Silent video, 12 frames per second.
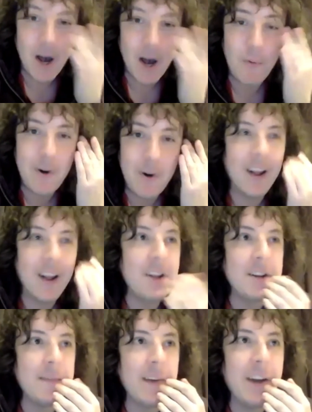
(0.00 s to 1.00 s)
I really
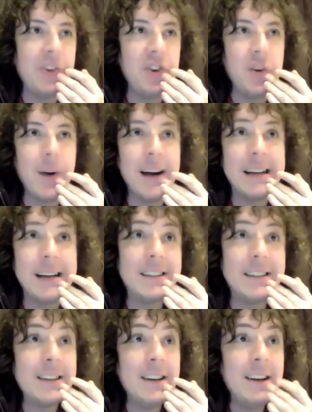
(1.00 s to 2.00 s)
liked the fact you had
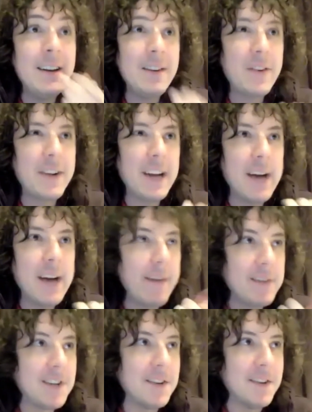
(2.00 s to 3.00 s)
Clive
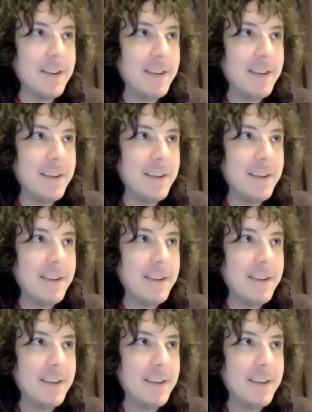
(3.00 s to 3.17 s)
Everton